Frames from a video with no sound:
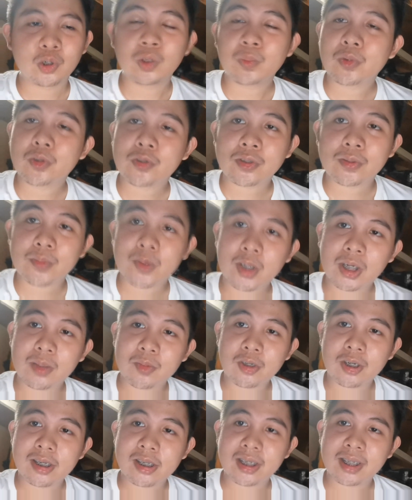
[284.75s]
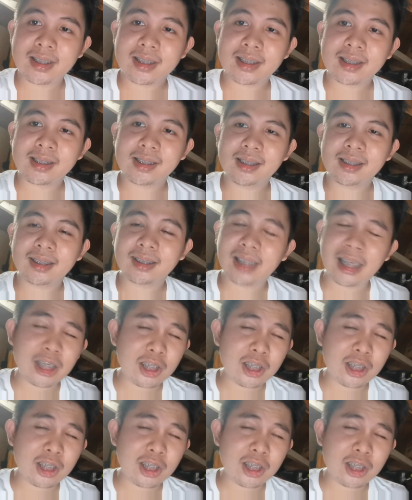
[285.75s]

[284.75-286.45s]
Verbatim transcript: hope you subscribe to our channel.